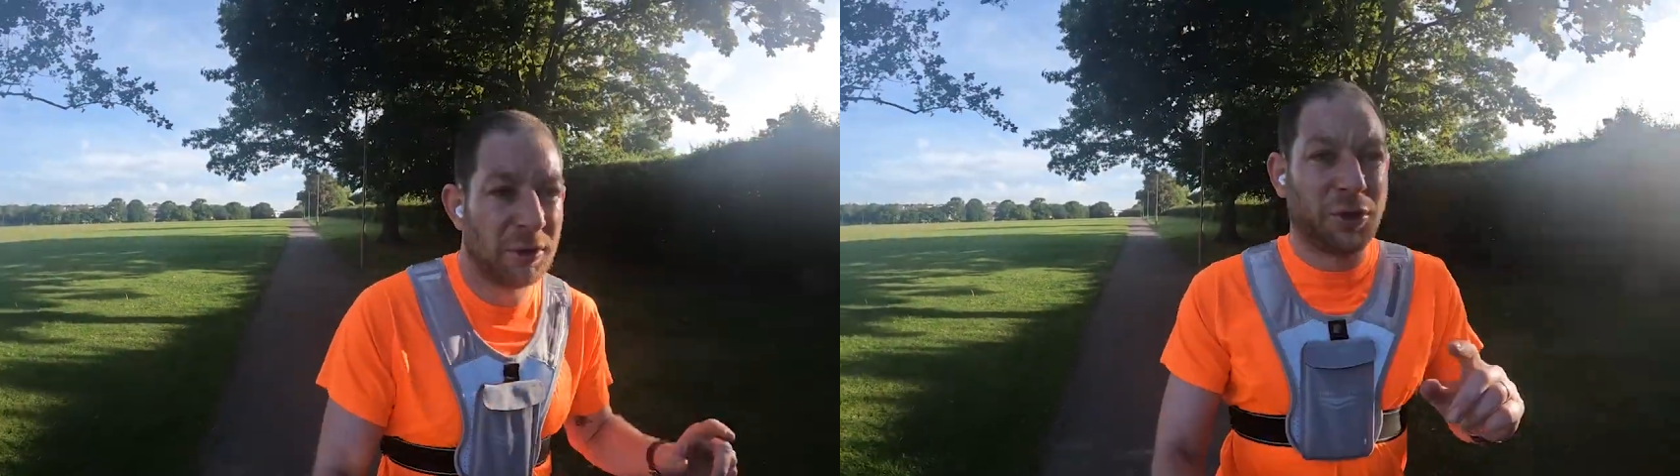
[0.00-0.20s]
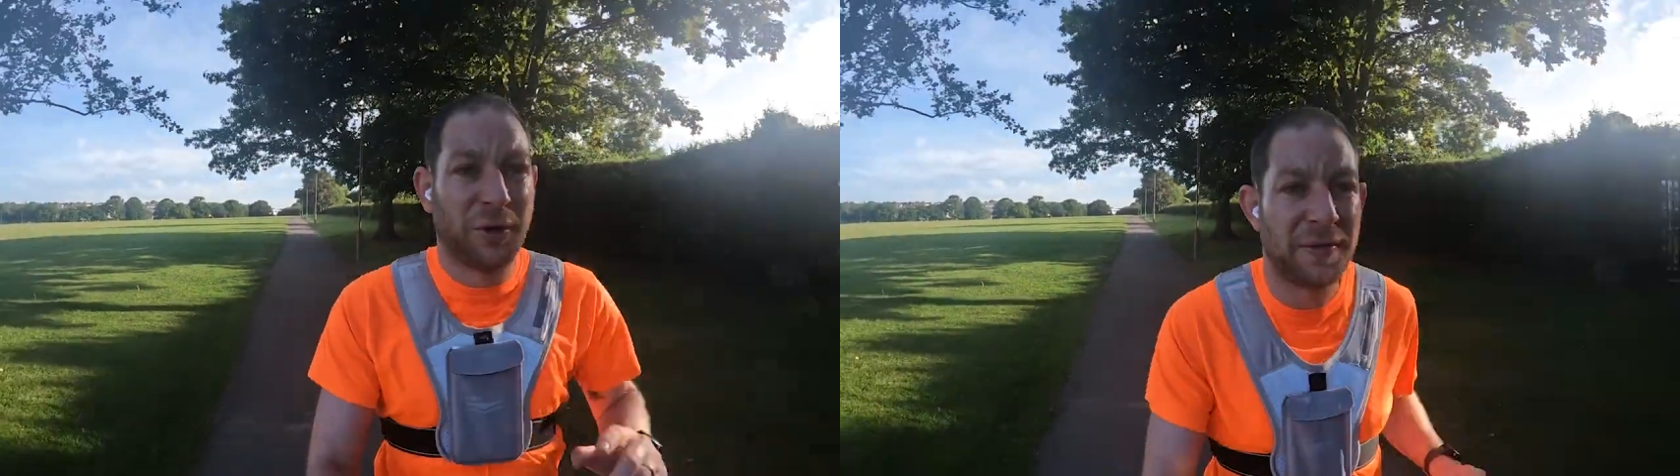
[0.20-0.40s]

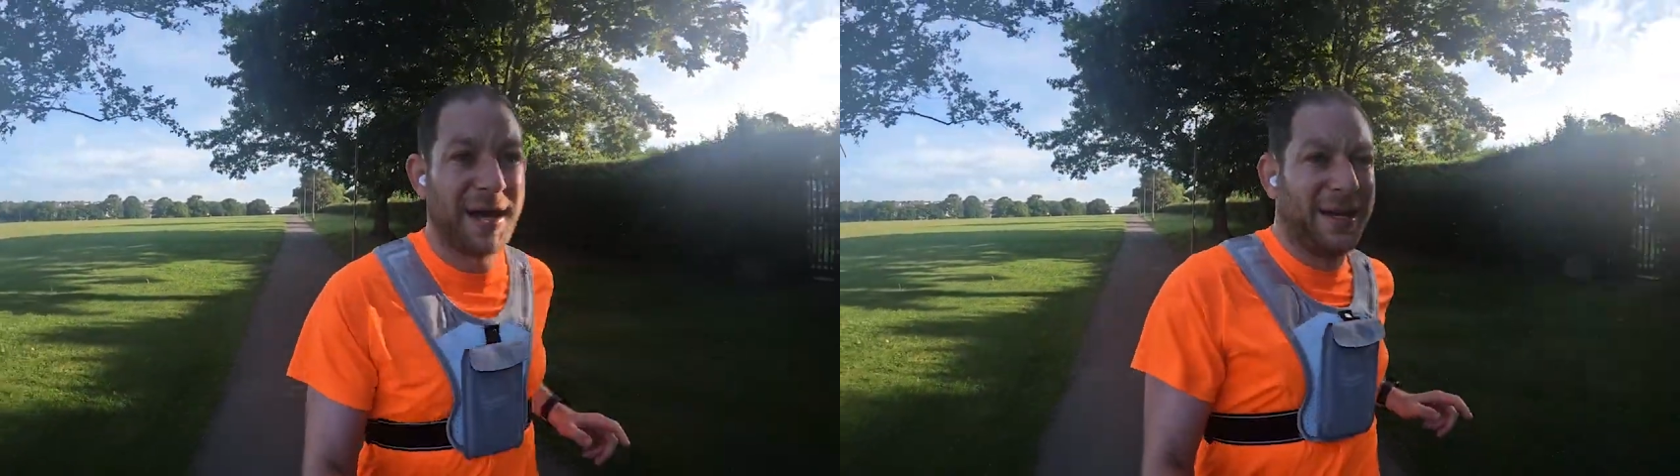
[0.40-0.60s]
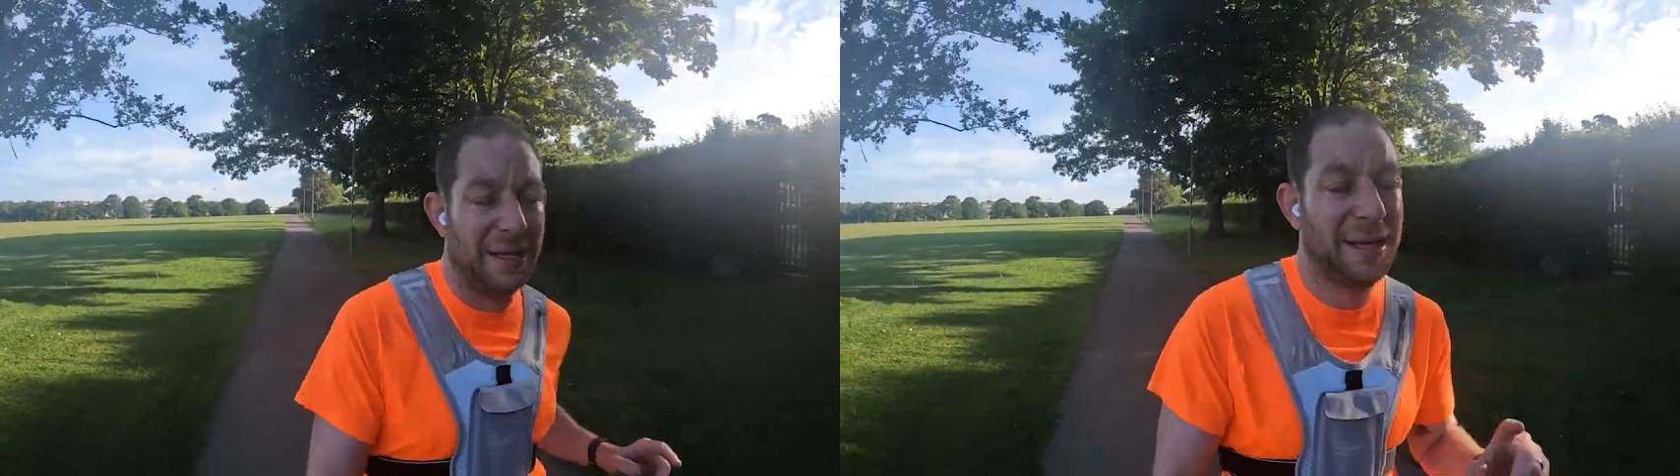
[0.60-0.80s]
not sure if
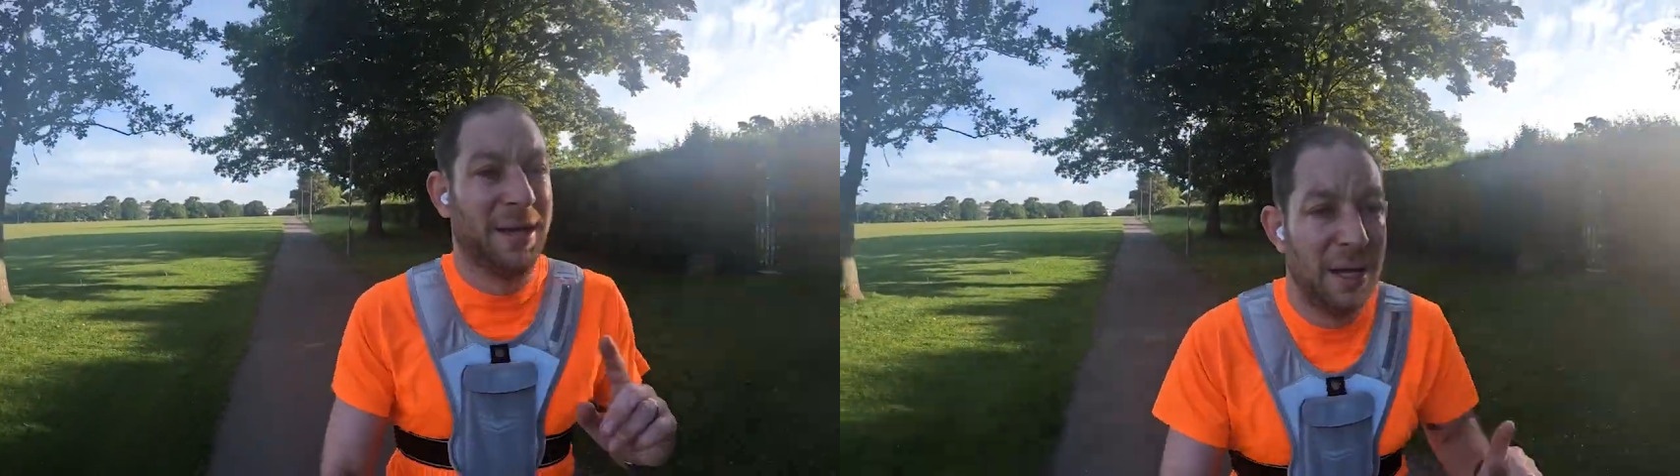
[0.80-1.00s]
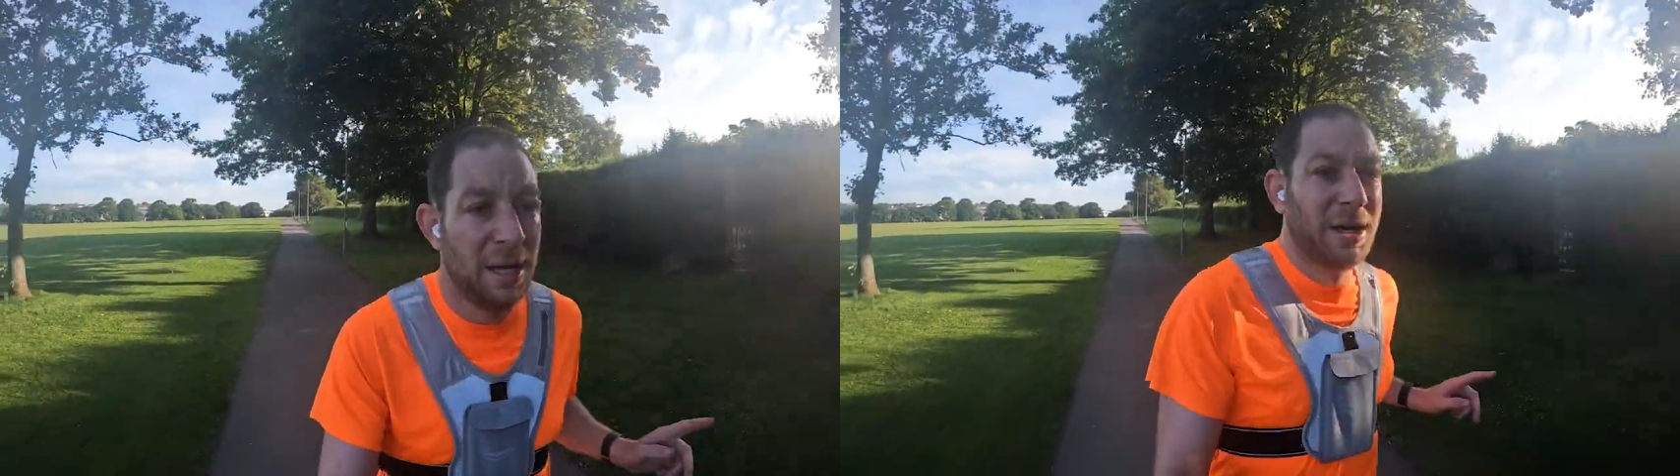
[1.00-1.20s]
that
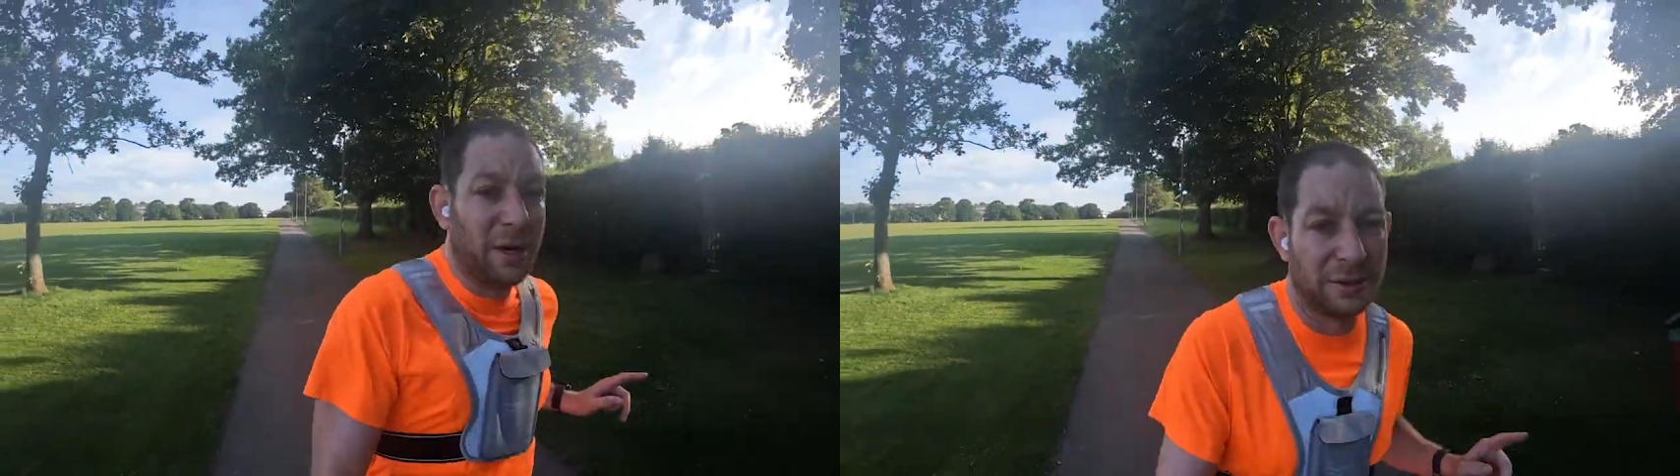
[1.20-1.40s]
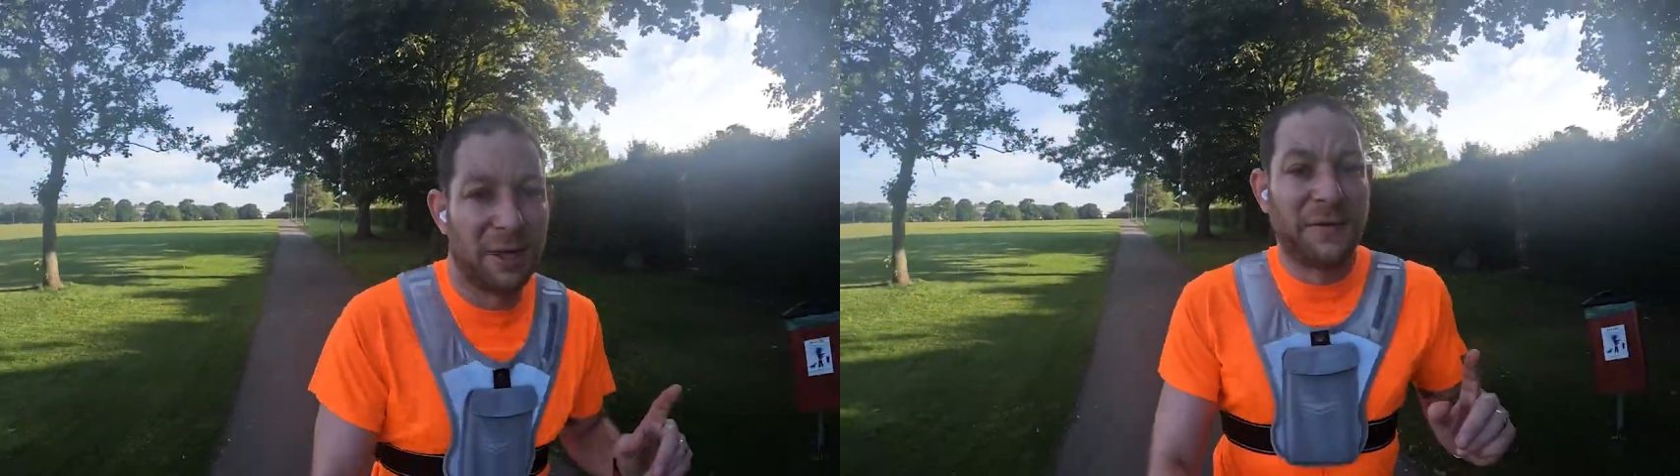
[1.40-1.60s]
goes